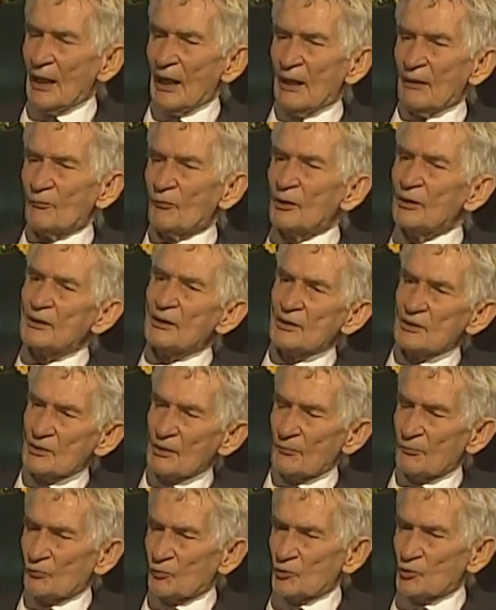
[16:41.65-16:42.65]
And one of the things
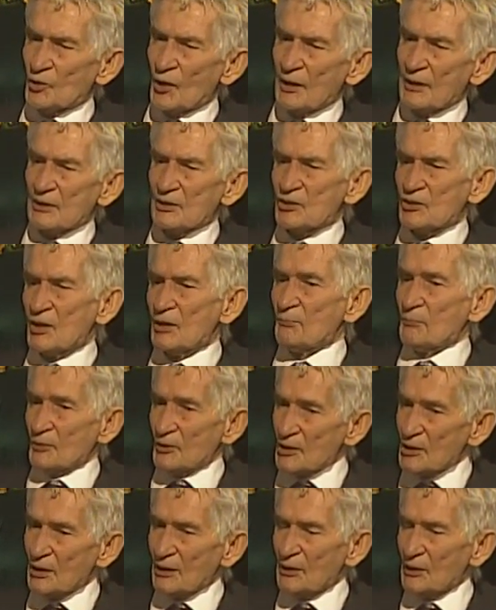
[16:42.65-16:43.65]
I've tried to say,
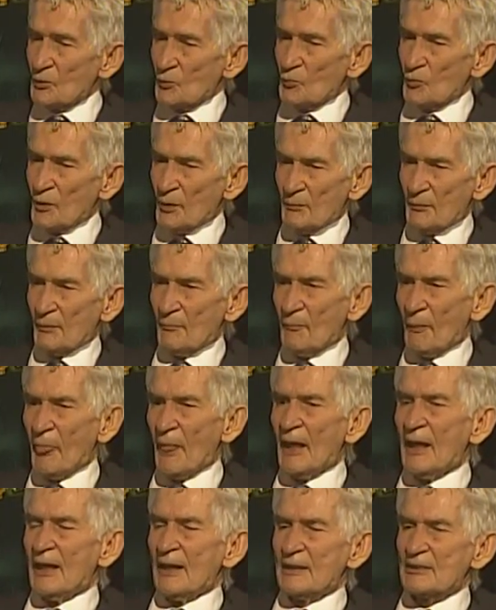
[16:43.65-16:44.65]
particularly to women,
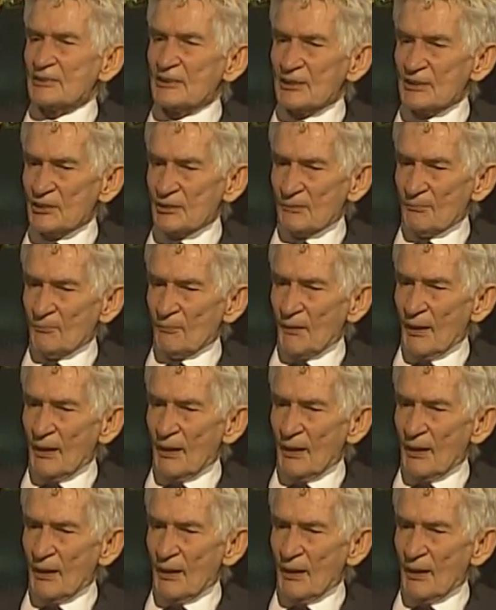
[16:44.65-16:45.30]
is listen,